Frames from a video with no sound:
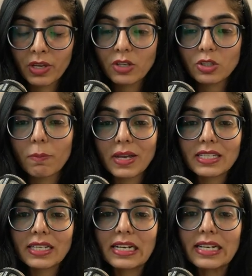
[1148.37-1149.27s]
So
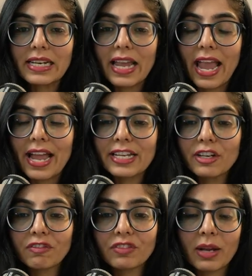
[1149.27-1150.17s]
basically any
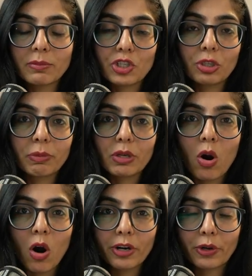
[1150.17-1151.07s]
of them should be
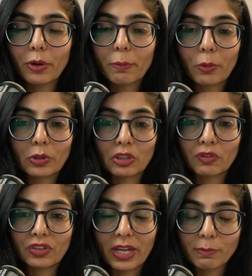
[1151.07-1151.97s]
odd or both
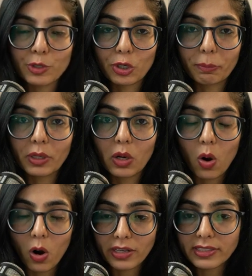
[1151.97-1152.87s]
of them should be
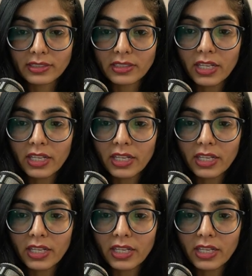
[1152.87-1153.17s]
odd